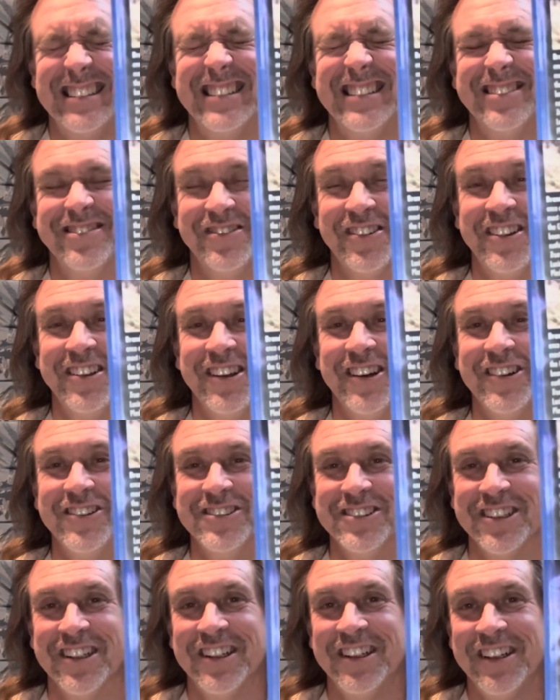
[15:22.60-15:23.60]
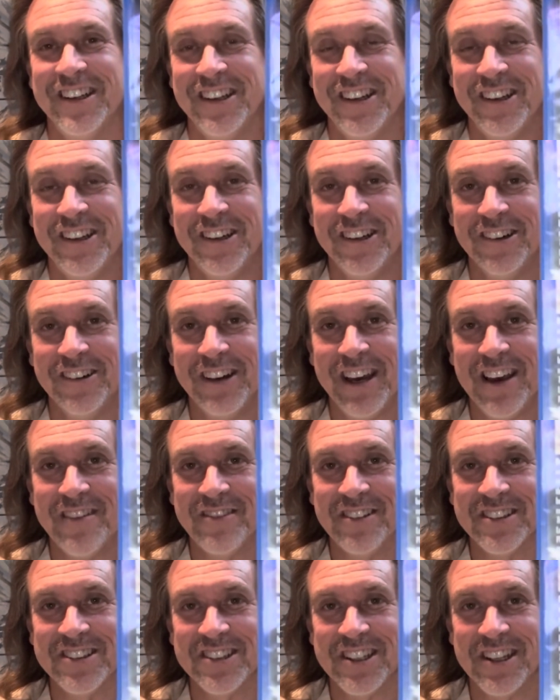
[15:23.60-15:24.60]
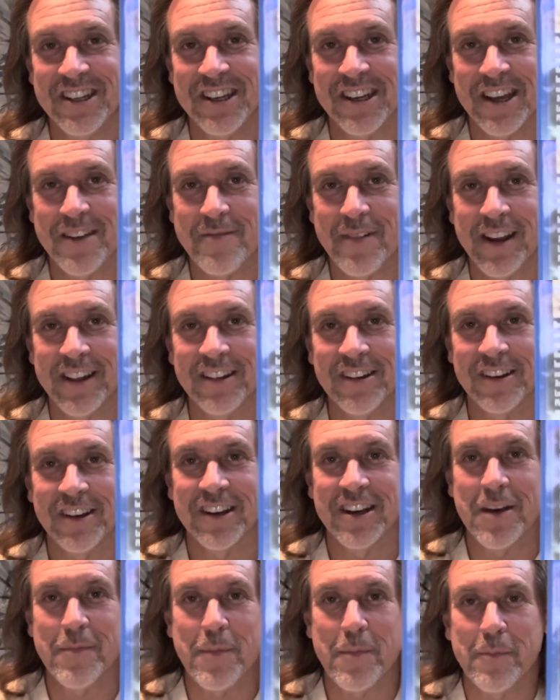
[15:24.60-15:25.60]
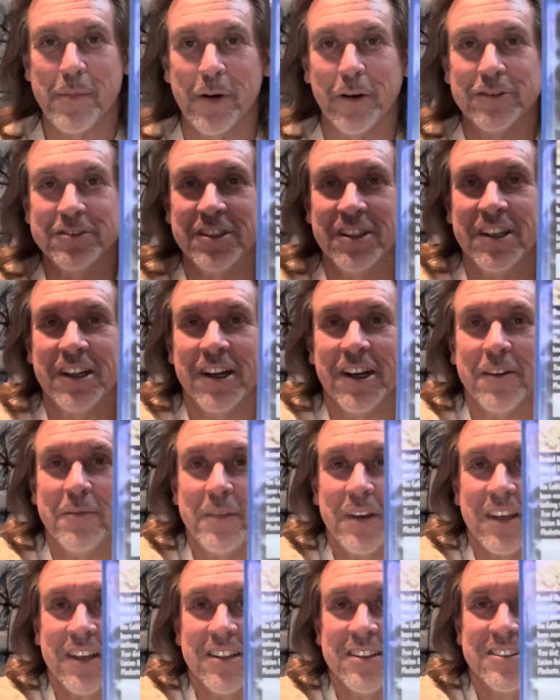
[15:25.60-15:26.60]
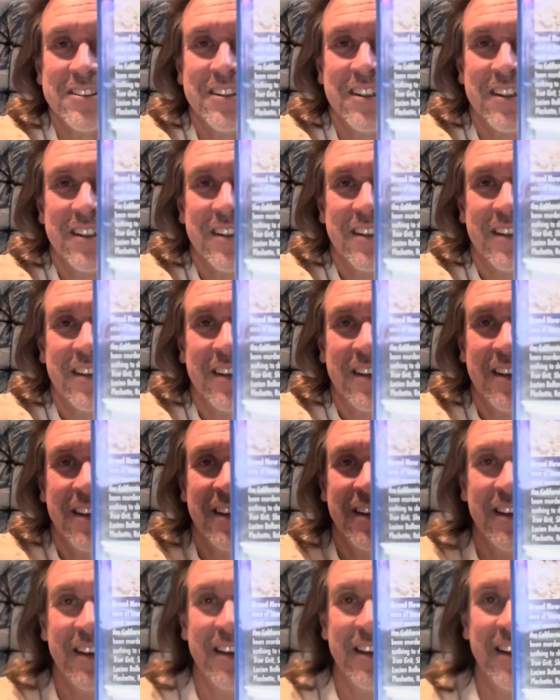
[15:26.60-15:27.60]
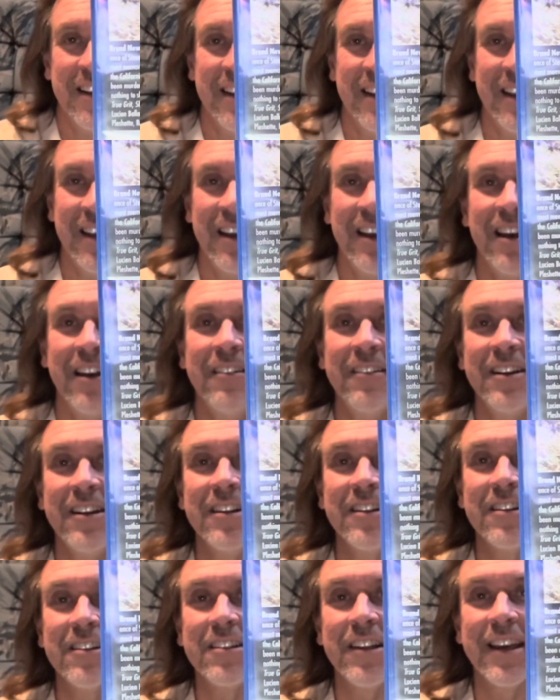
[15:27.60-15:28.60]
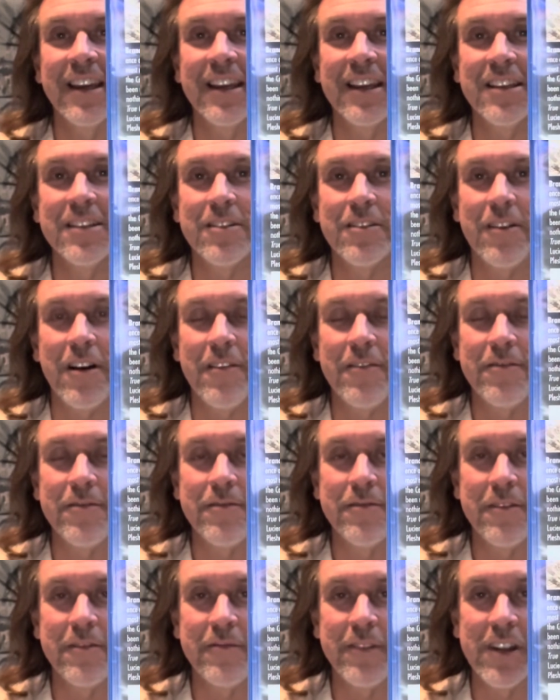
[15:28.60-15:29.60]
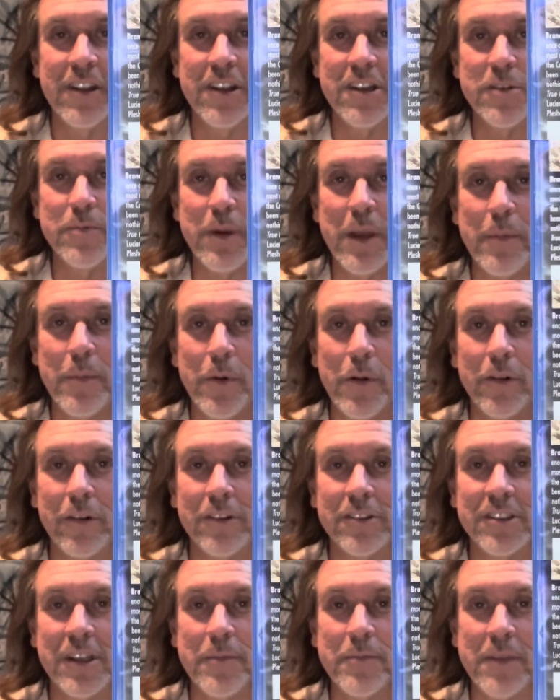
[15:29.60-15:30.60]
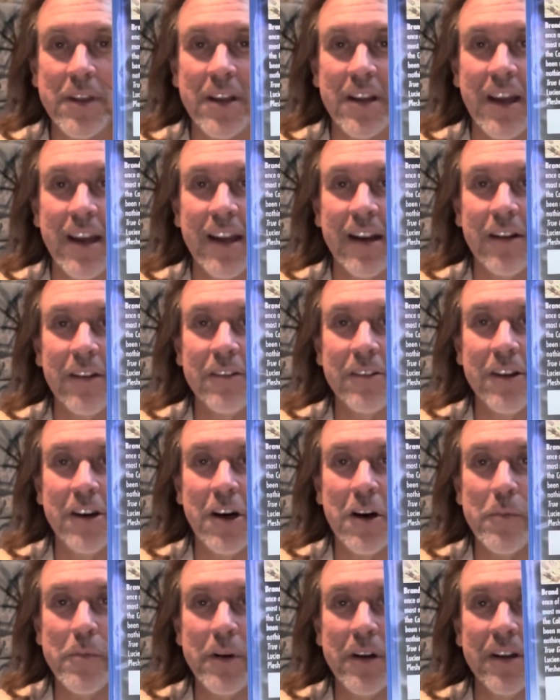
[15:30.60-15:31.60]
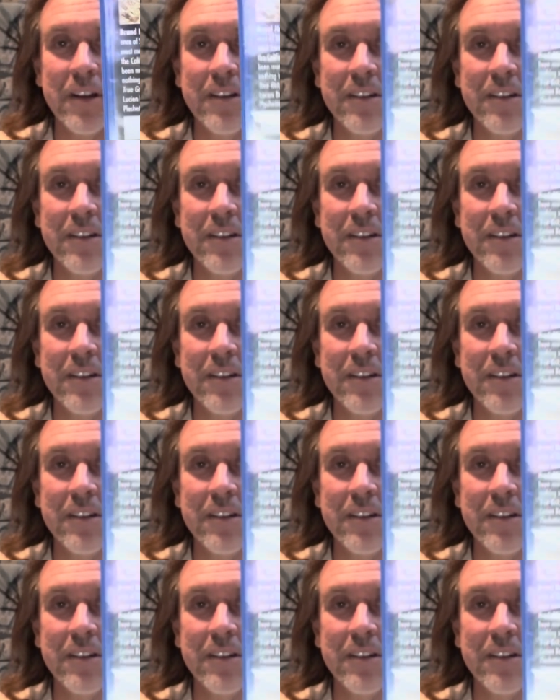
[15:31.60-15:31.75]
For those who haven't seen it, I might look it up and post it here because I mean, it looked like he's off the Village People or something. I don't know, but